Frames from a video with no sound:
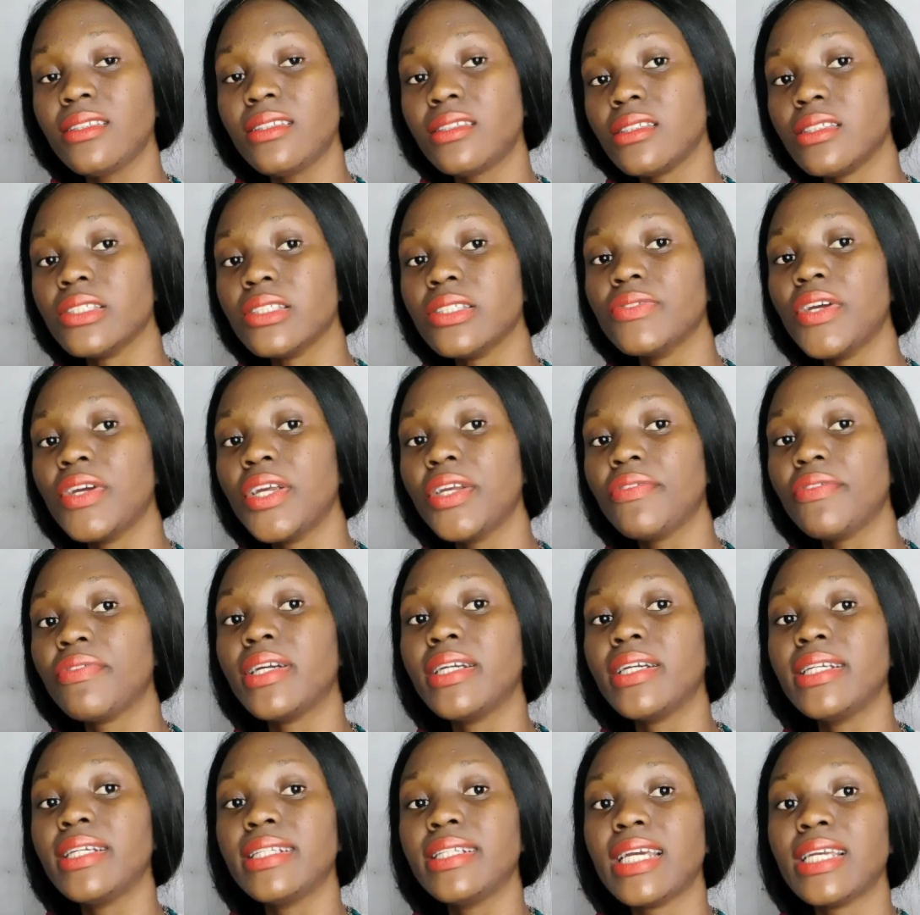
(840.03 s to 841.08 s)
is very, very
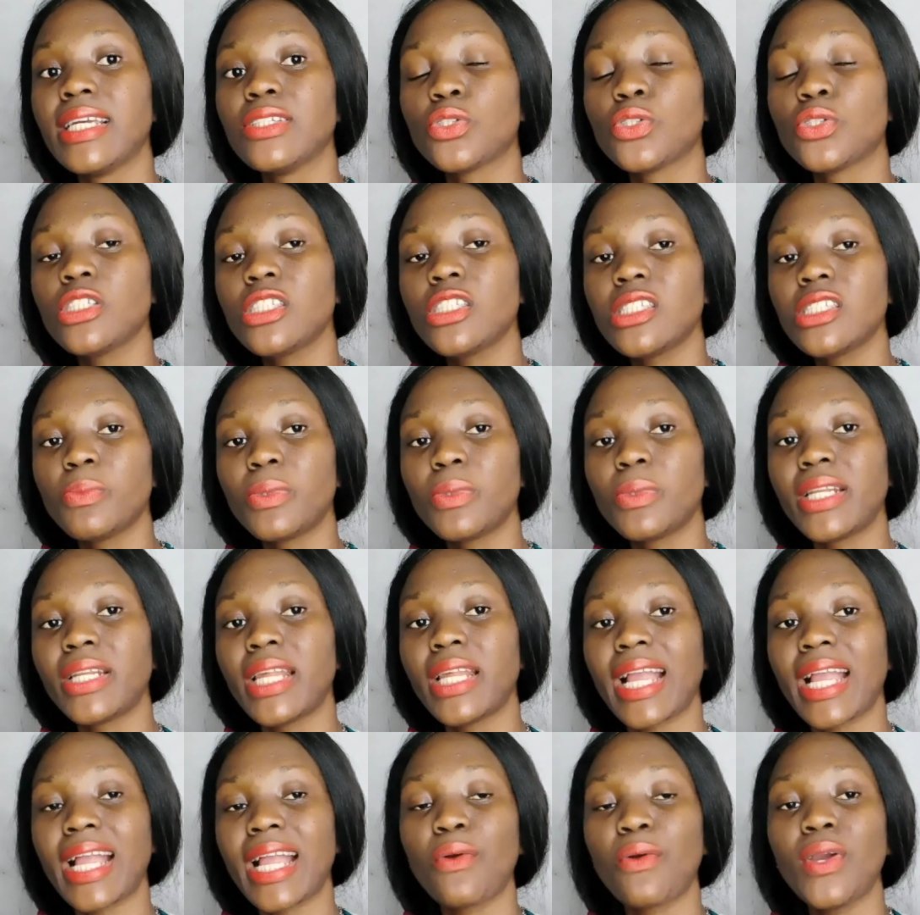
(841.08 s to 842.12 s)
nice. So this is more like I can
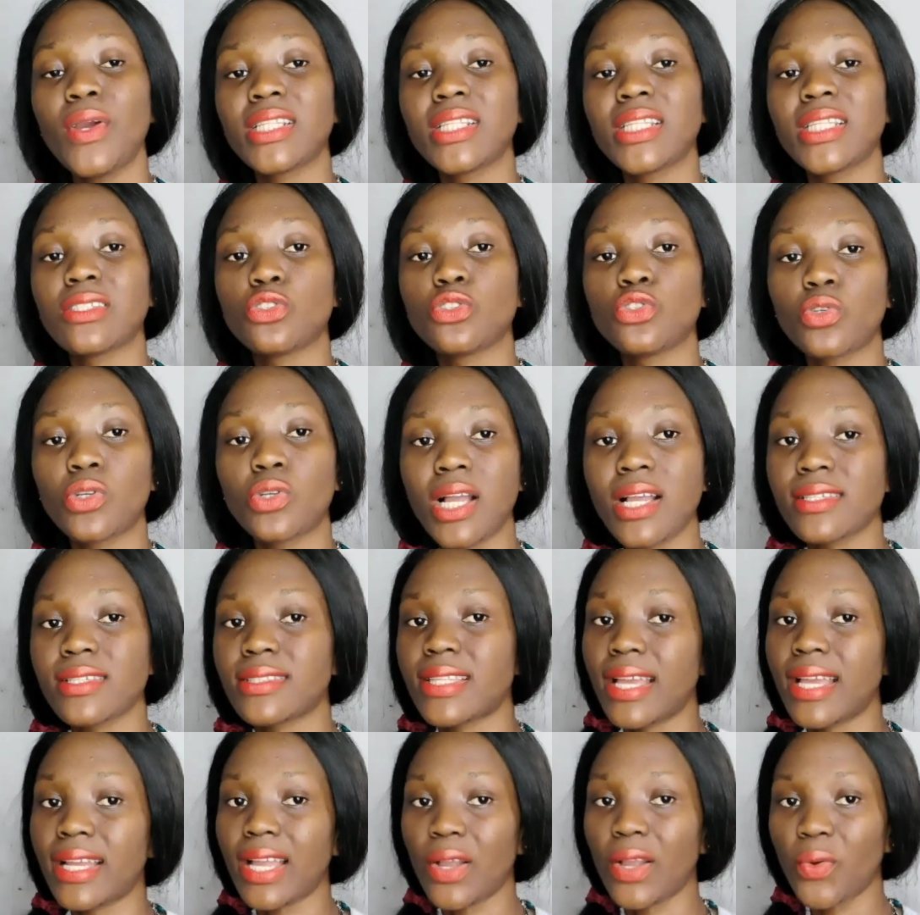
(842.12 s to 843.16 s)
wear it as a choker style. I
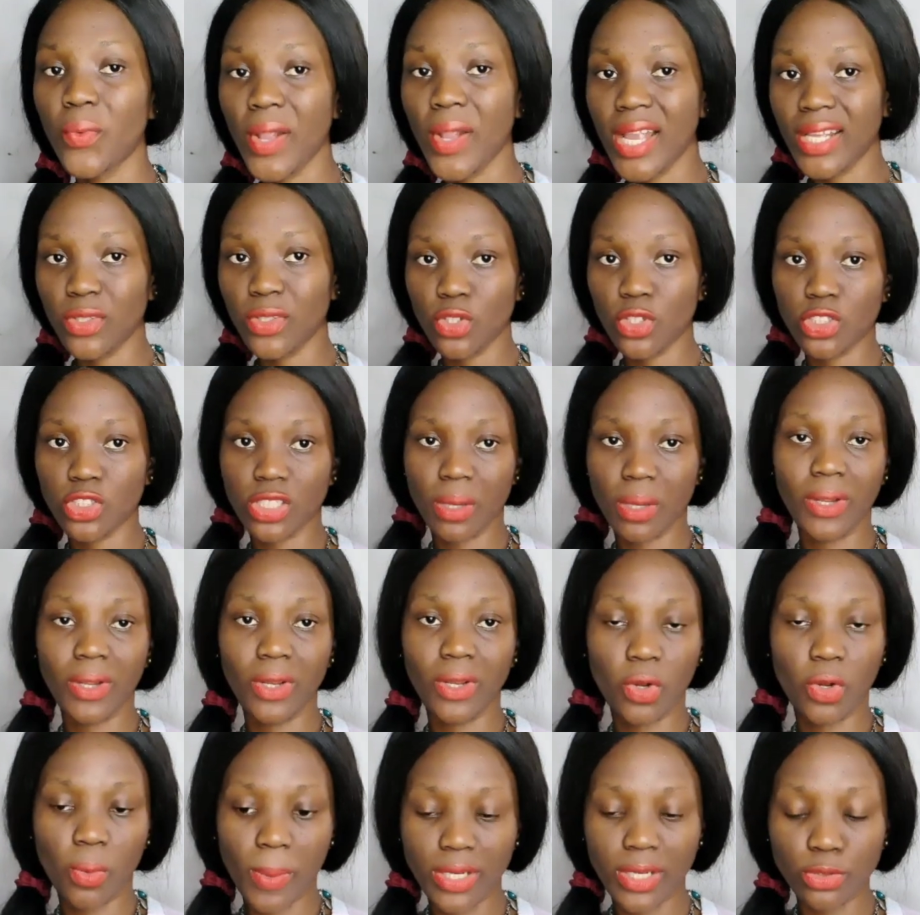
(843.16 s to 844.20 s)
can wear it just as a
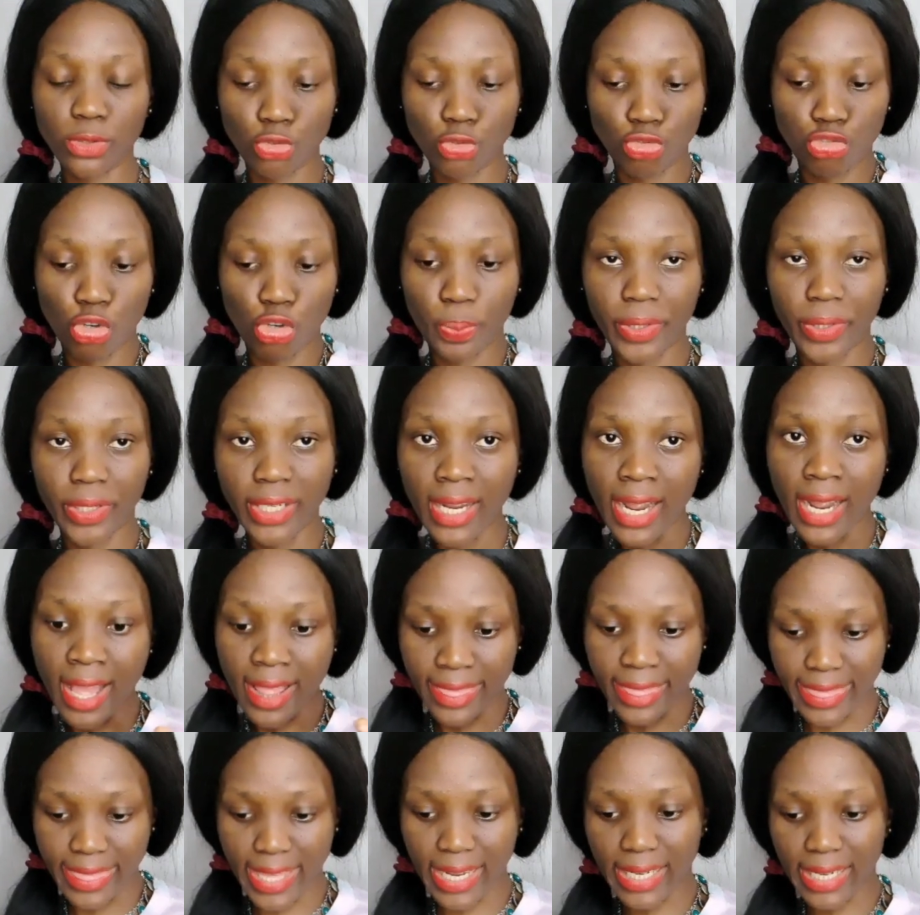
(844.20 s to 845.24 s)
normal dropping
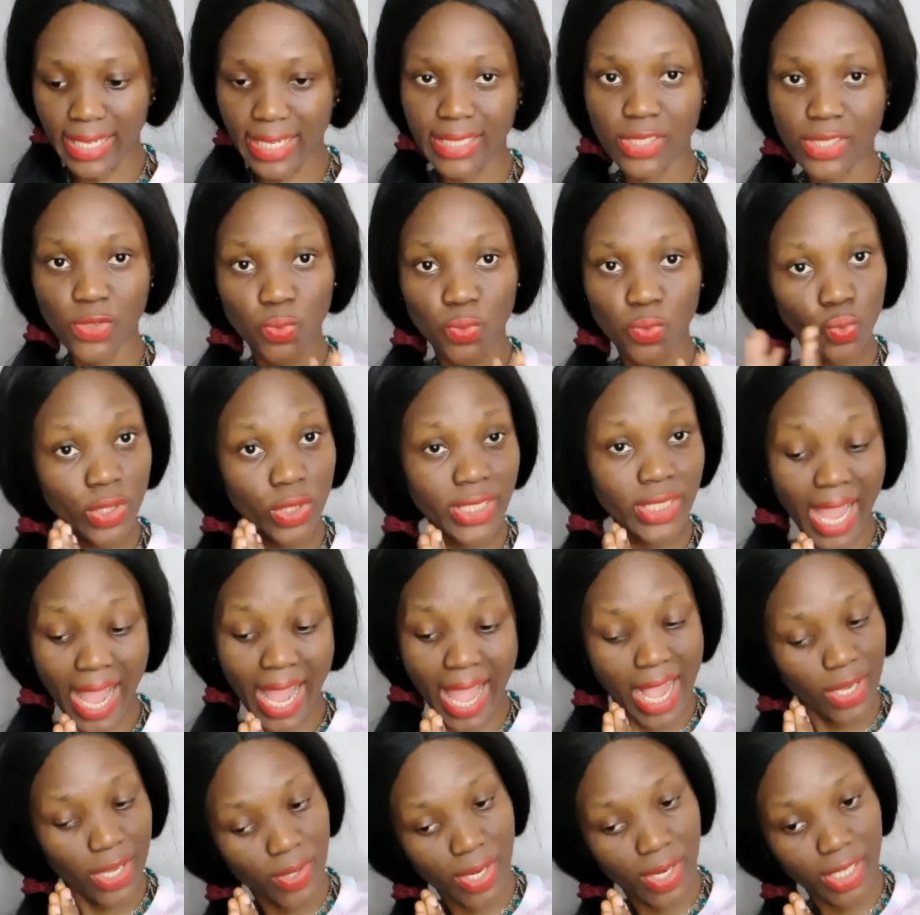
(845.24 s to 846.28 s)
necklace, which I
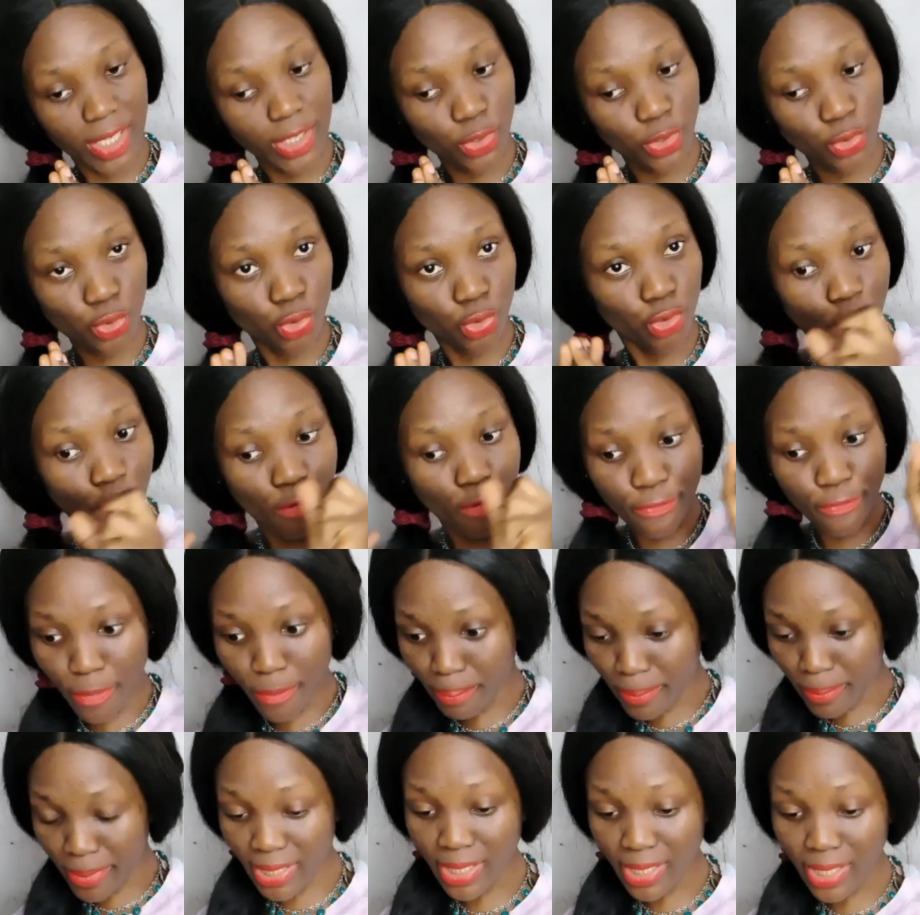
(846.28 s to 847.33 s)
actually do love for me.
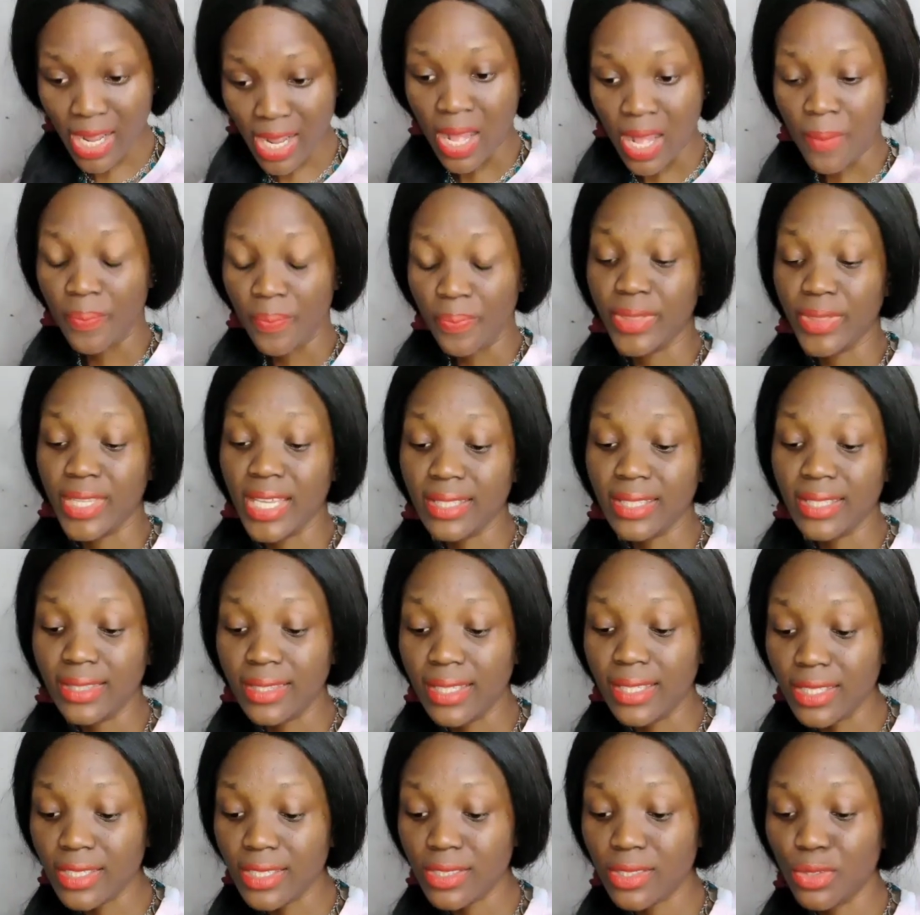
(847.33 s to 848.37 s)
Then this
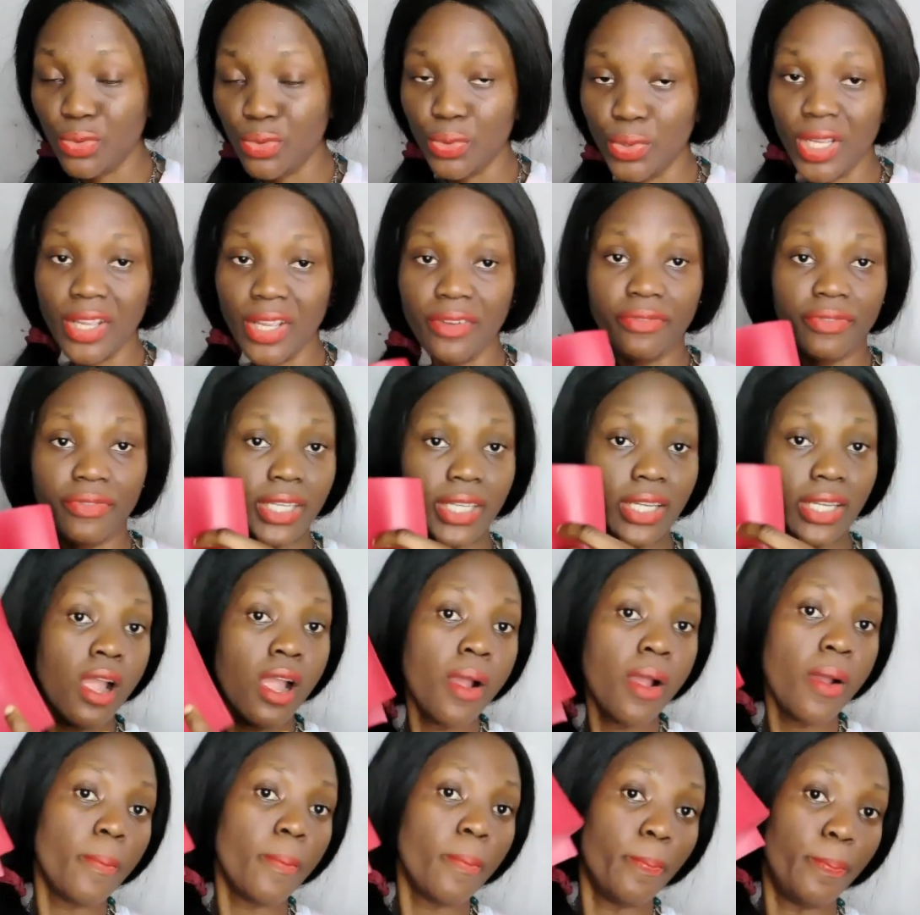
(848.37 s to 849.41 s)
Loewe
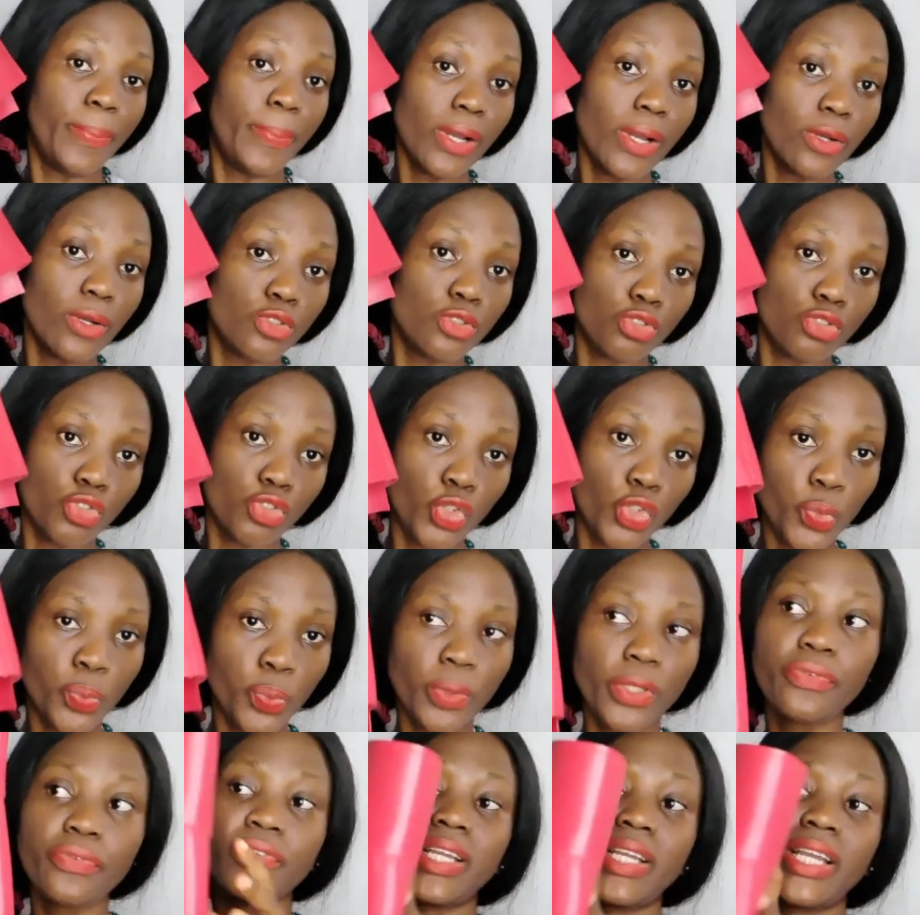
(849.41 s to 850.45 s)
belt, if you
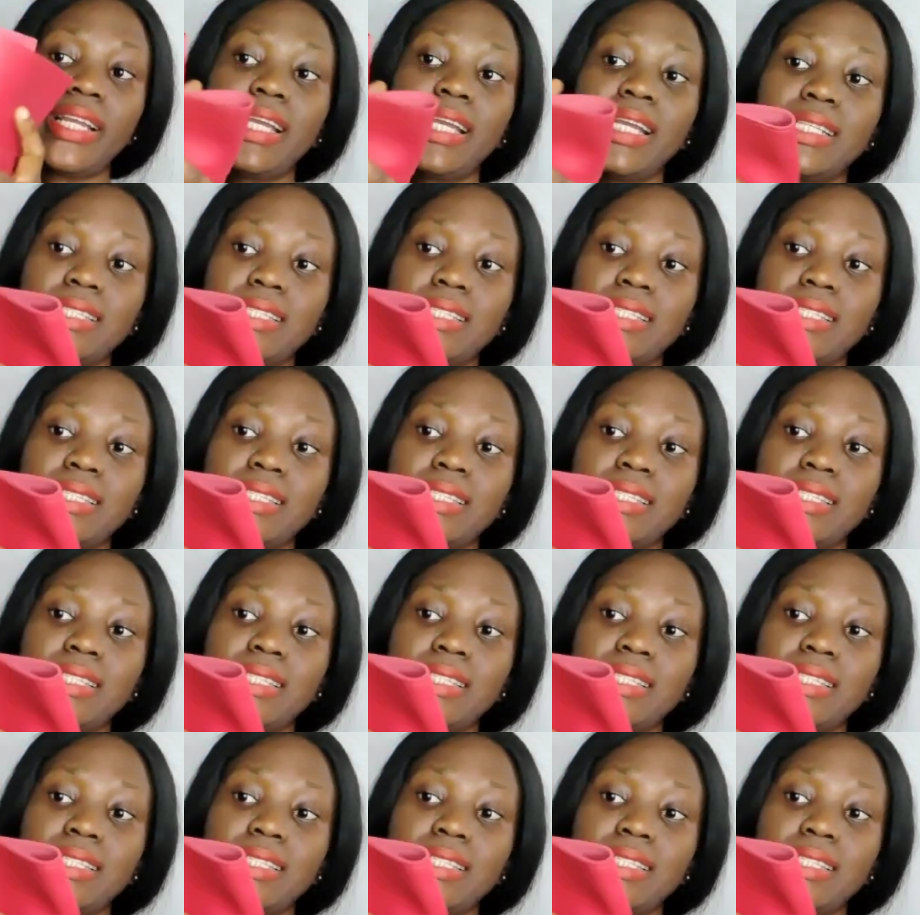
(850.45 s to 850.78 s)
can get